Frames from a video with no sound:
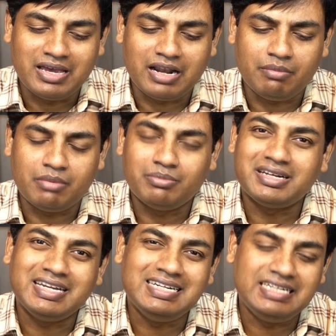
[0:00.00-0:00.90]
Remember,
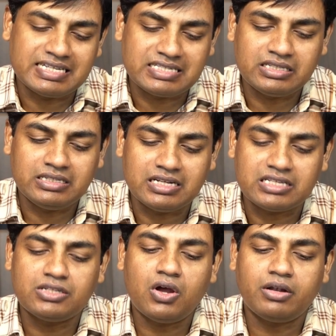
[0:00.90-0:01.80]
it
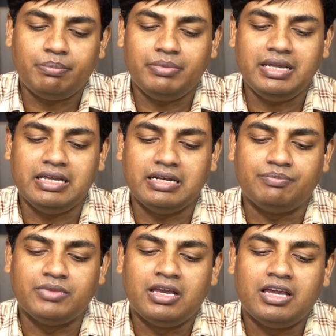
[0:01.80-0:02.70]
does not mean
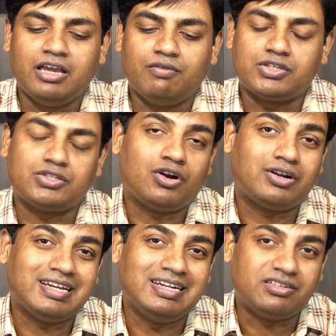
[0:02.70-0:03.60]
he was
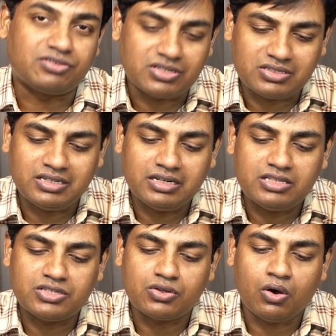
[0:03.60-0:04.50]
not interested in
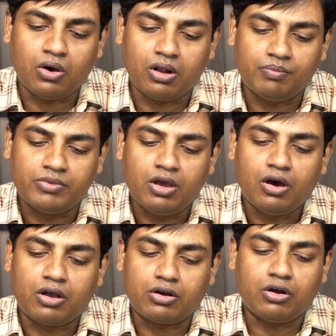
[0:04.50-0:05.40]
Saul
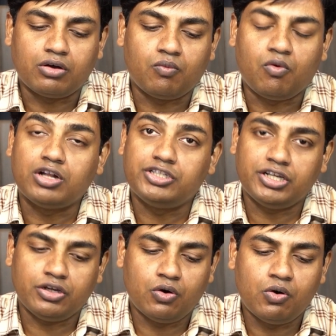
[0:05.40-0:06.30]
or not
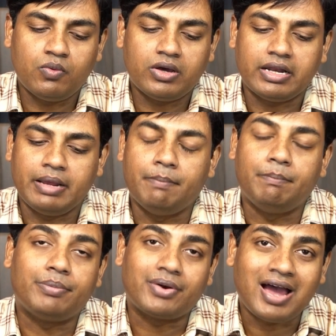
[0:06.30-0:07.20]
watching over him
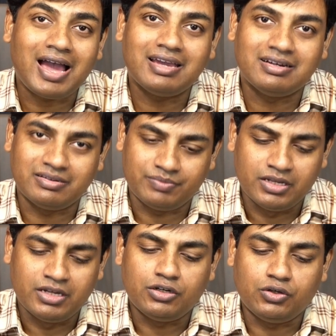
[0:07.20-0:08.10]
prior
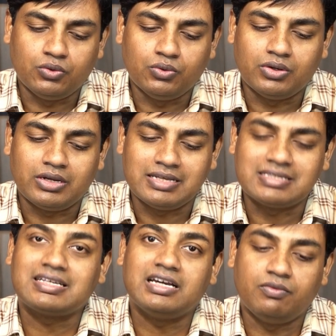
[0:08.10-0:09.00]
to
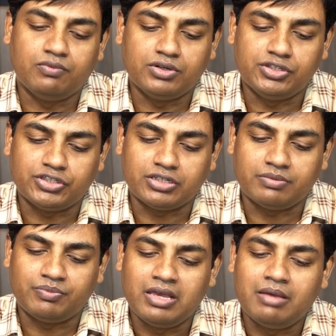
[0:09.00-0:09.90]
his
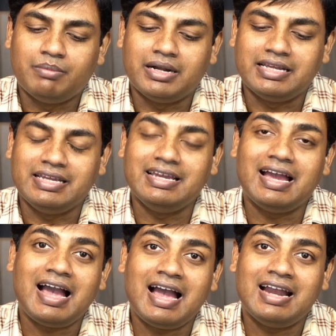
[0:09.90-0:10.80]
conversion, but he
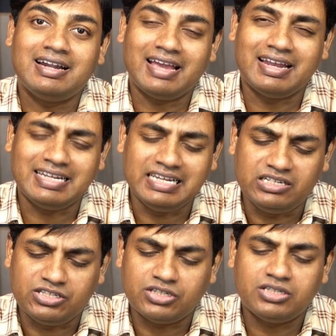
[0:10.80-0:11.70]
had an
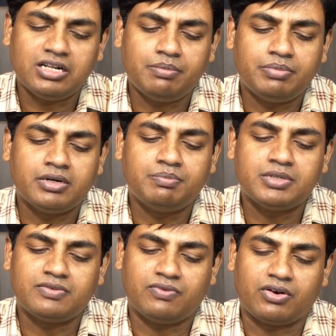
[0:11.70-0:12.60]
eternal
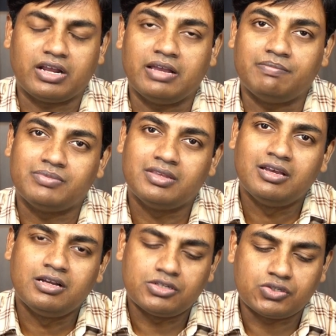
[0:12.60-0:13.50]
purpose for him.
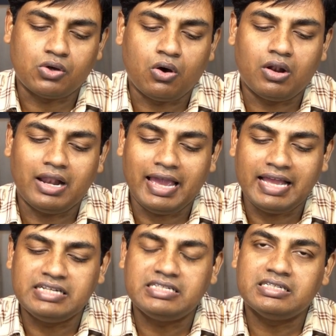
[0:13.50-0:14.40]
Saul
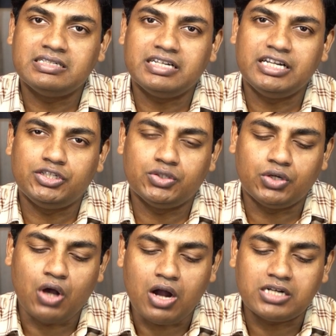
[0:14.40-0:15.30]
entered into
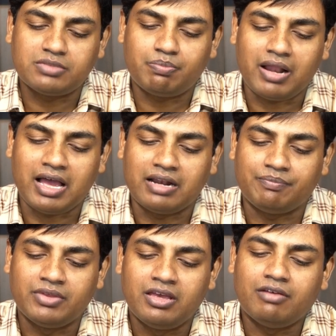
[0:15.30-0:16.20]
God's
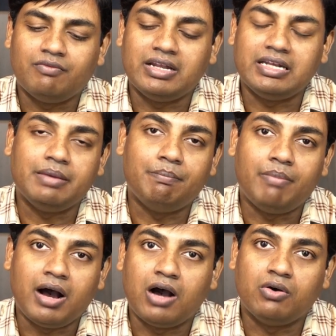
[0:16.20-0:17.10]
plan when he
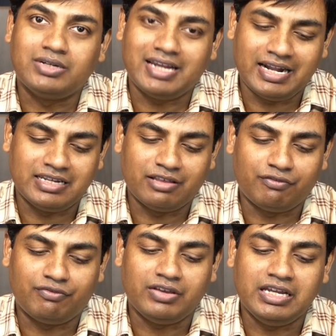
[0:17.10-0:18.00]
bowed at the
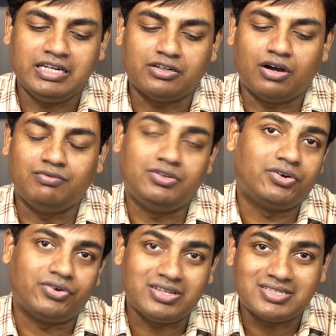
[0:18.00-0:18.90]
feet of the
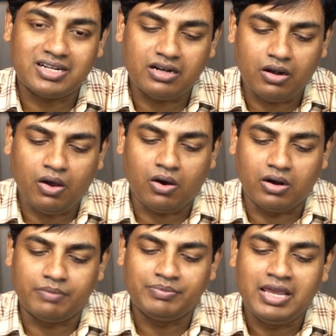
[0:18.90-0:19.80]
risen
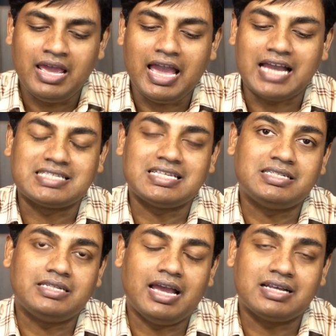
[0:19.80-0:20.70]
Lord,
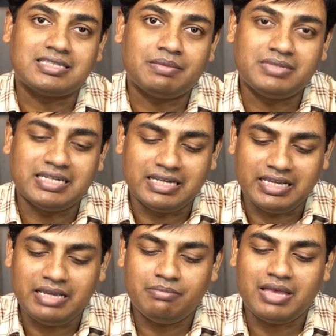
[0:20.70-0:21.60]
accepted
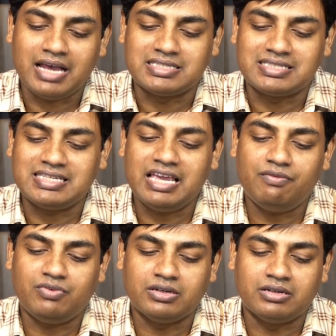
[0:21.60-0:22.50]
him as
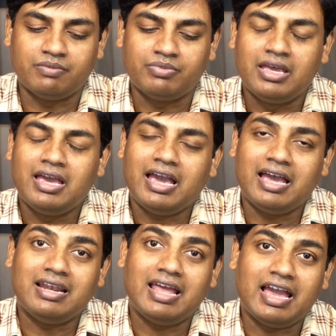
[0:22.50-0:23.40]
Savior,
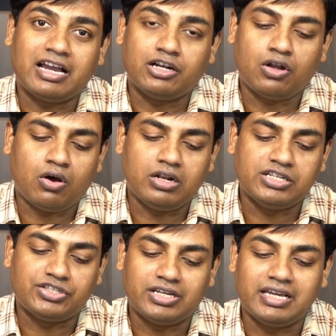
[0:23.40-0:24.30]
and
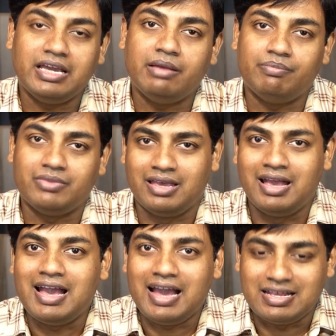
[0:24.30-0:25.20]
acknowledged him
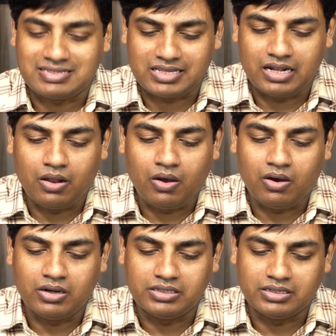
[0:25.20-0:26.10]
as
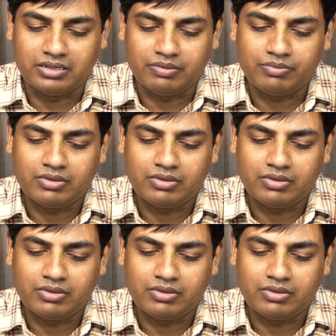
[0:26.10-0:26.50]
Lord.